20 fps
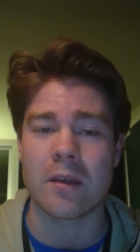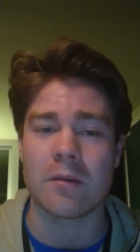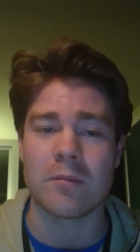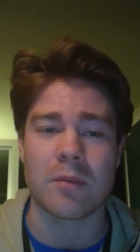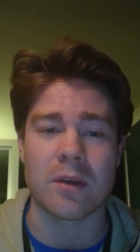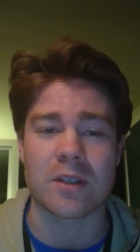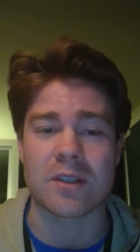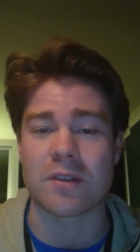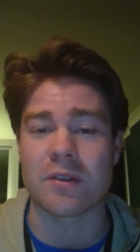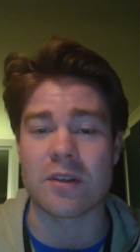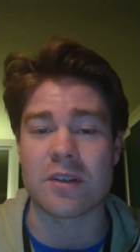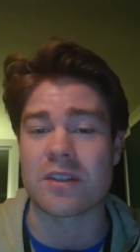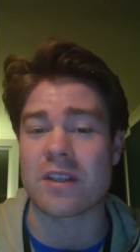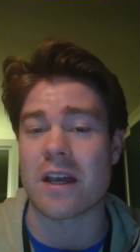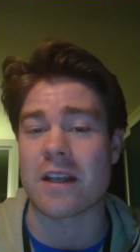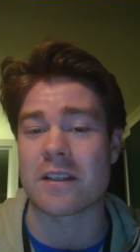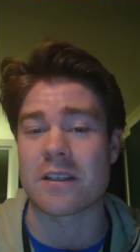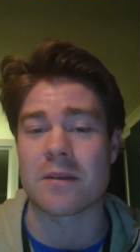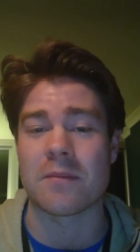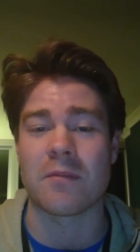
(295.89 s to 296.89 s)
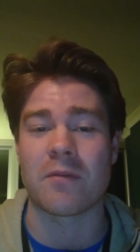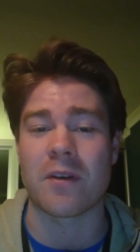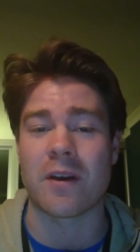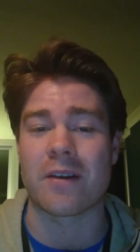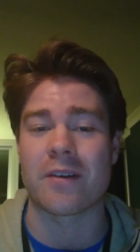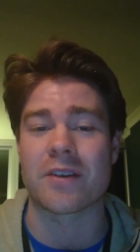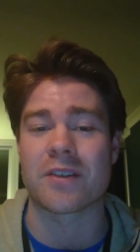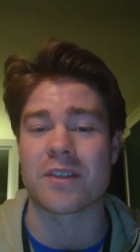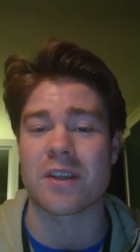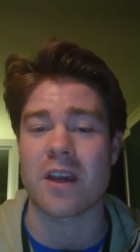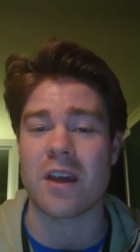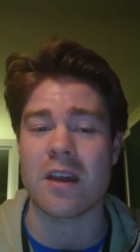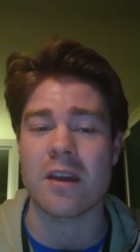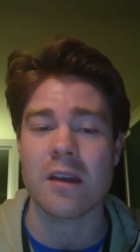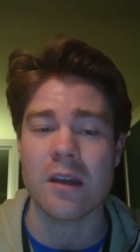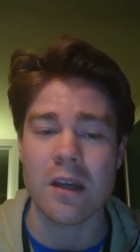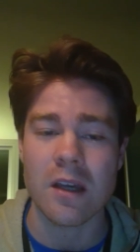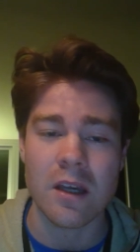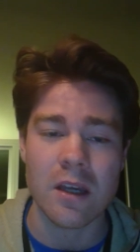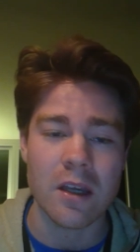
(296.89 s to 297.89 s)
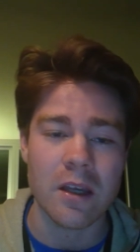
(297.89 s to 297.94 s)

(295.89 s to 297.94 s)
Basically, does that seem fair to say?